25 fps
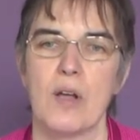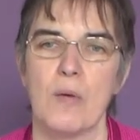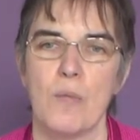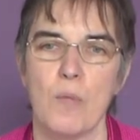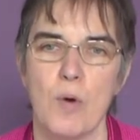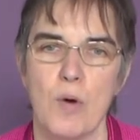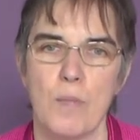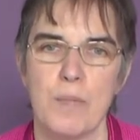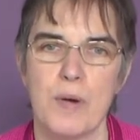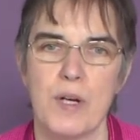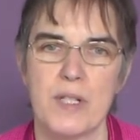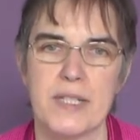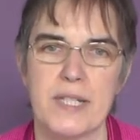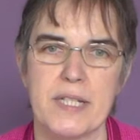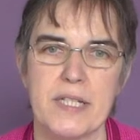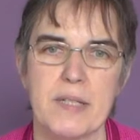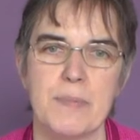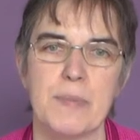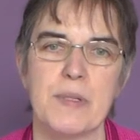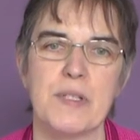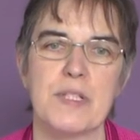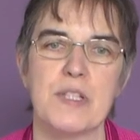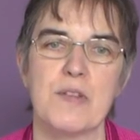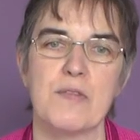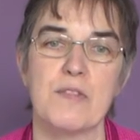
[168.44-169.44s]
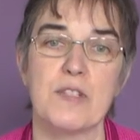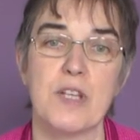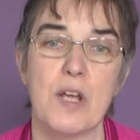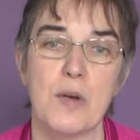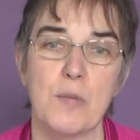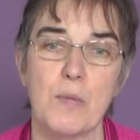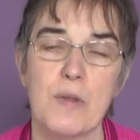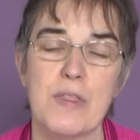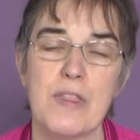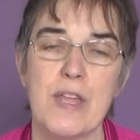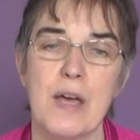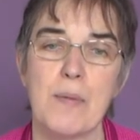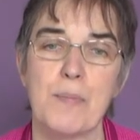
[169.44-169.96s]
what participants have
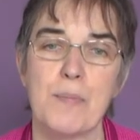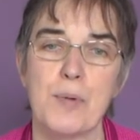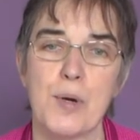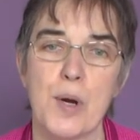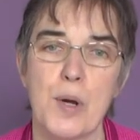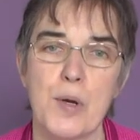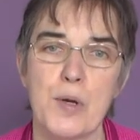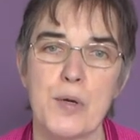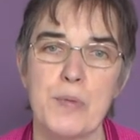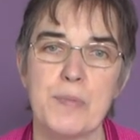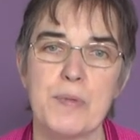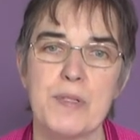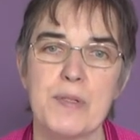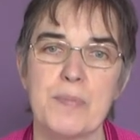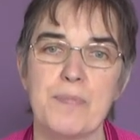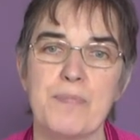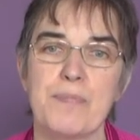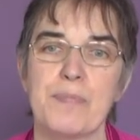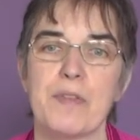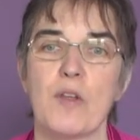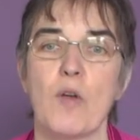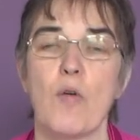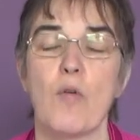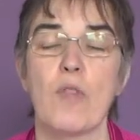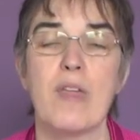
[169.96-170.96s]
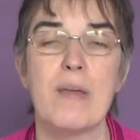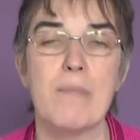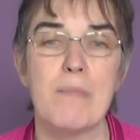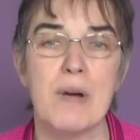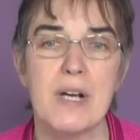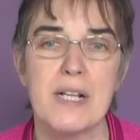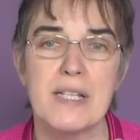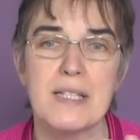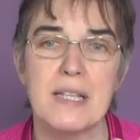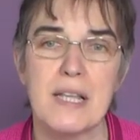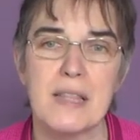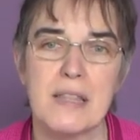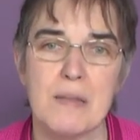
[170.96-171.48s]
done with their probes. Or they
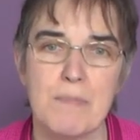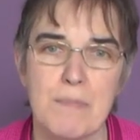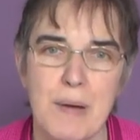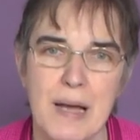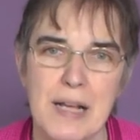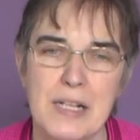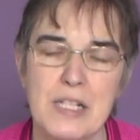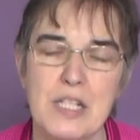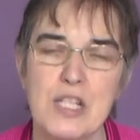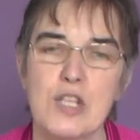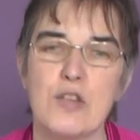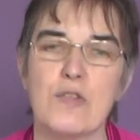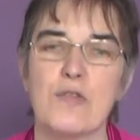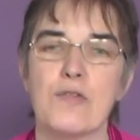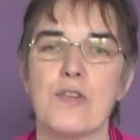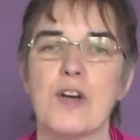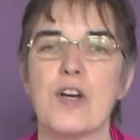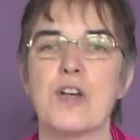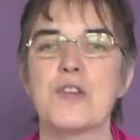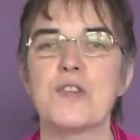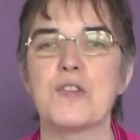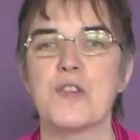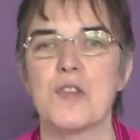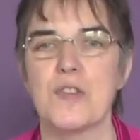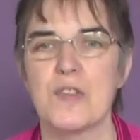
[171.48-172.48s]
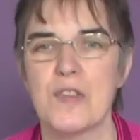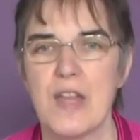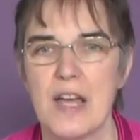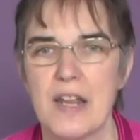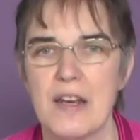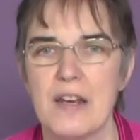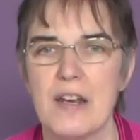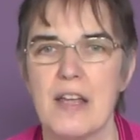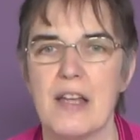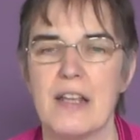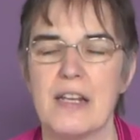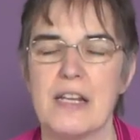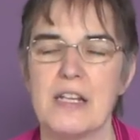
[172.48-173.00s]
might send them back to you first and
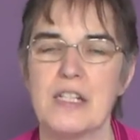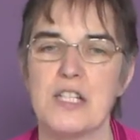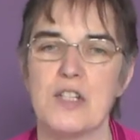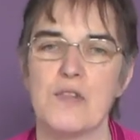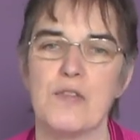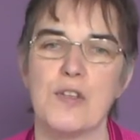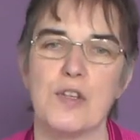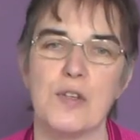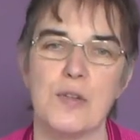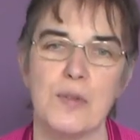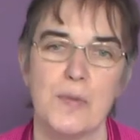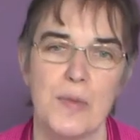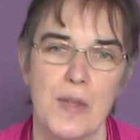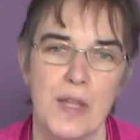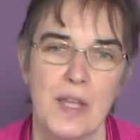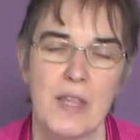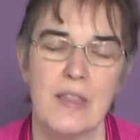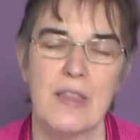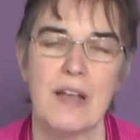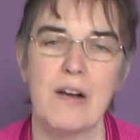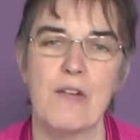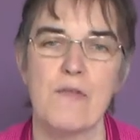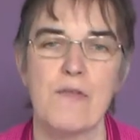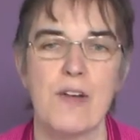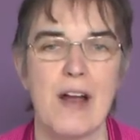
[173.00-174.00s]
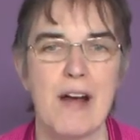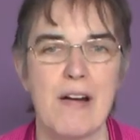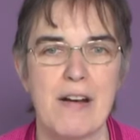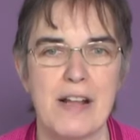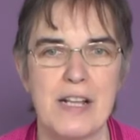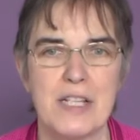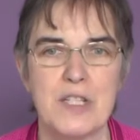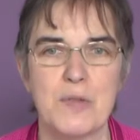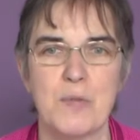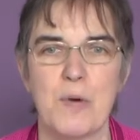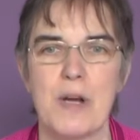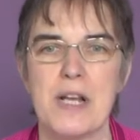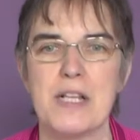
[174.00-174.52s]
then an interview. There are
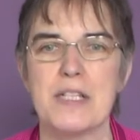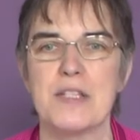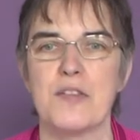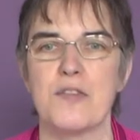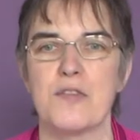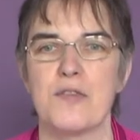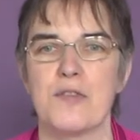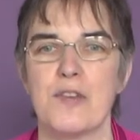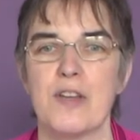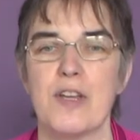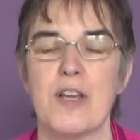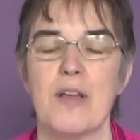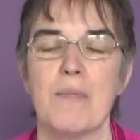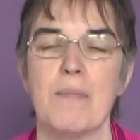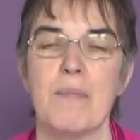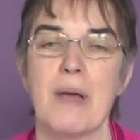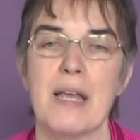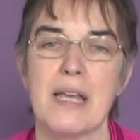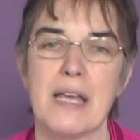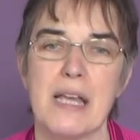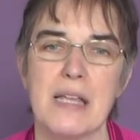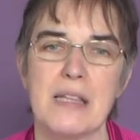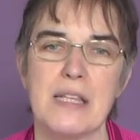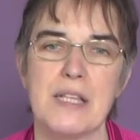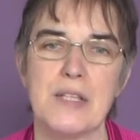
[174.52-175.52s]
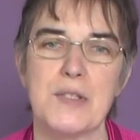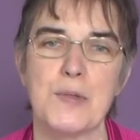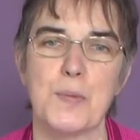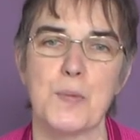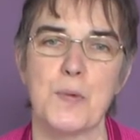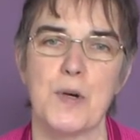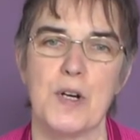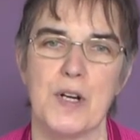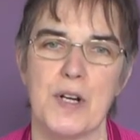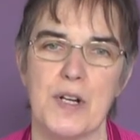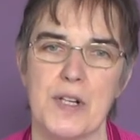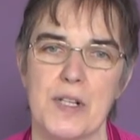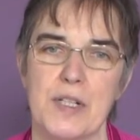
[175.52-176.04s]
various ways of making this
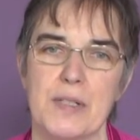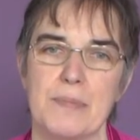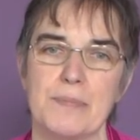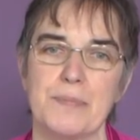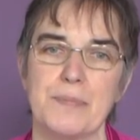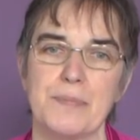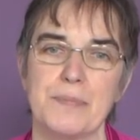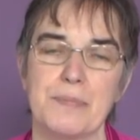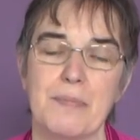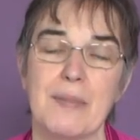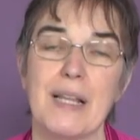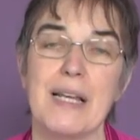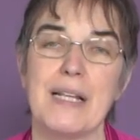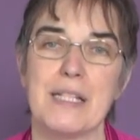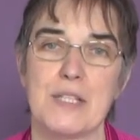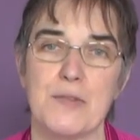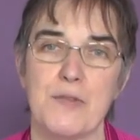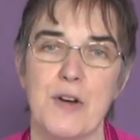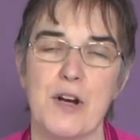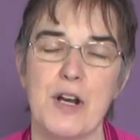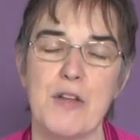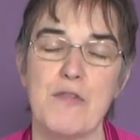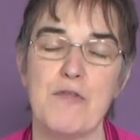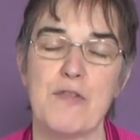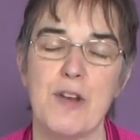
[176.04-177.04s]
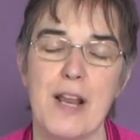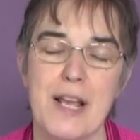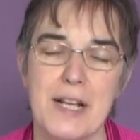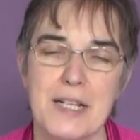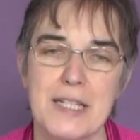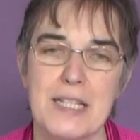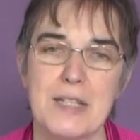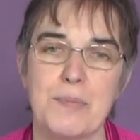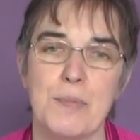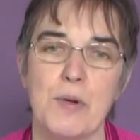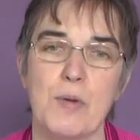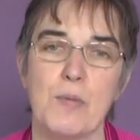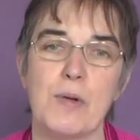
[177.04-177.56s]
work. It's very
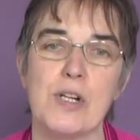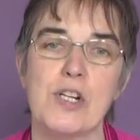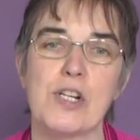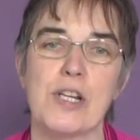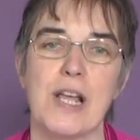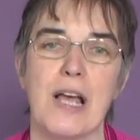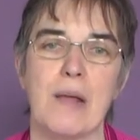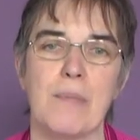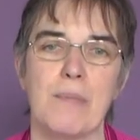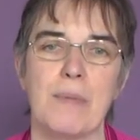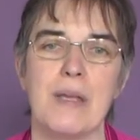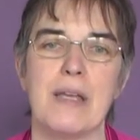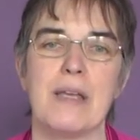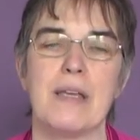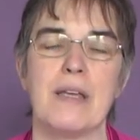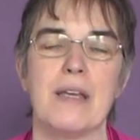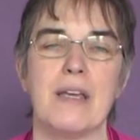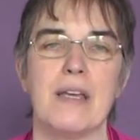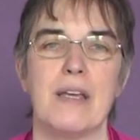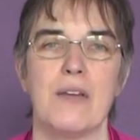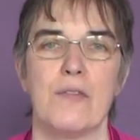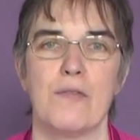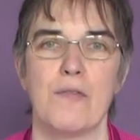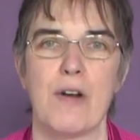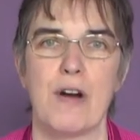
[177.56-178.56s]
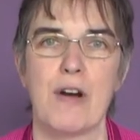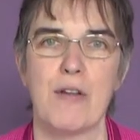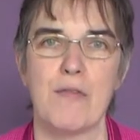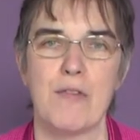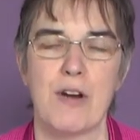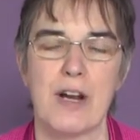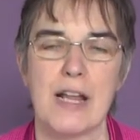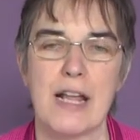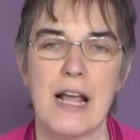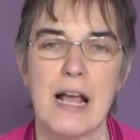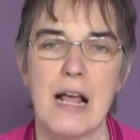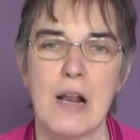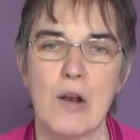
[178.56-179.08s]
flexible, which can be very,
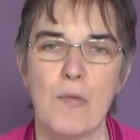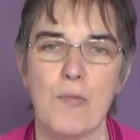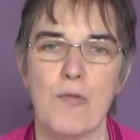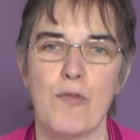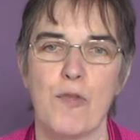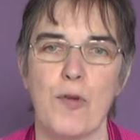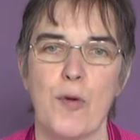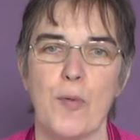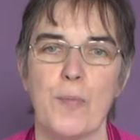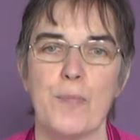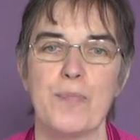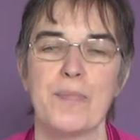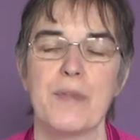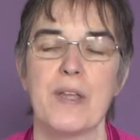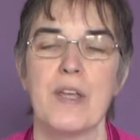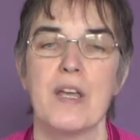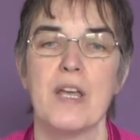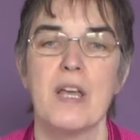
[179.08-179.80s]
very helpful.